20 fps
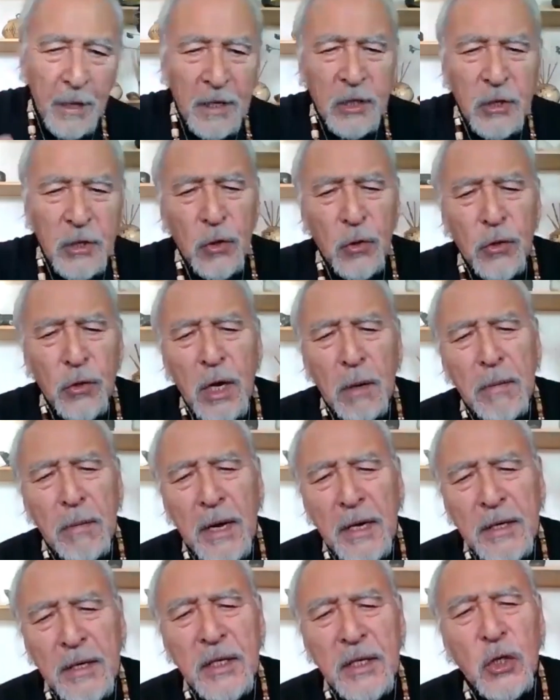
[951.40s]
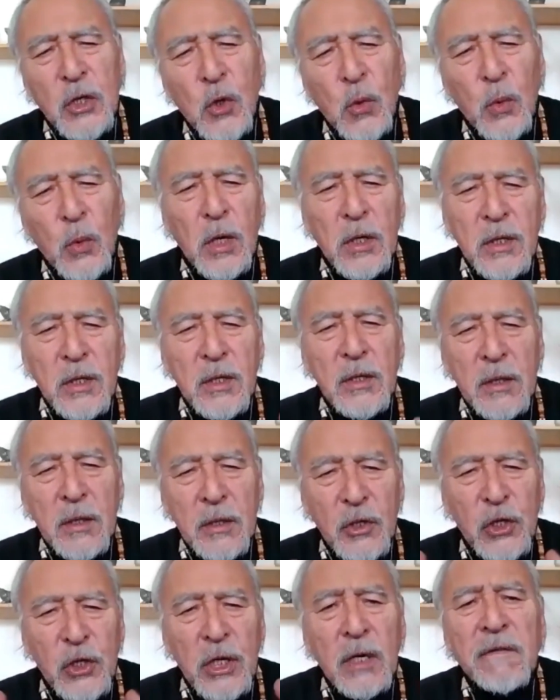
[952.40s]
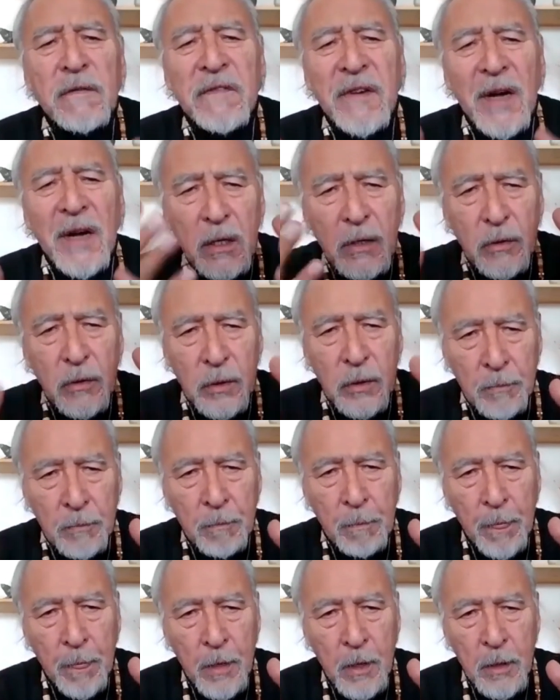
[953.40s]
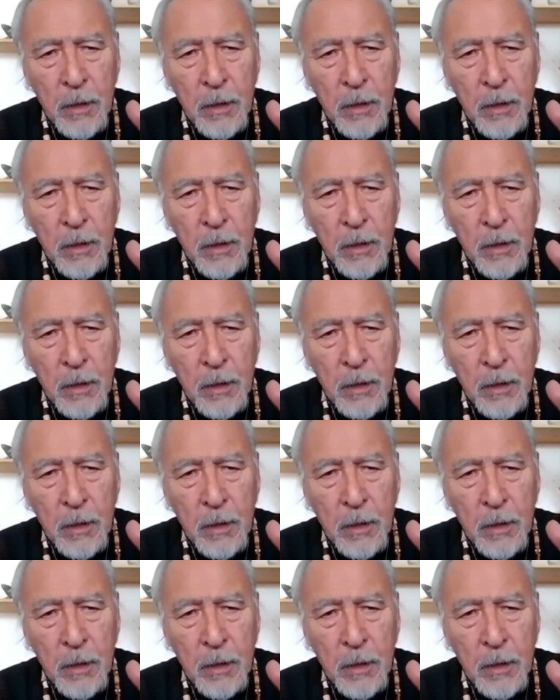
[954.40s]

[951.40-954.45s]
It's so amazing to watch falcon,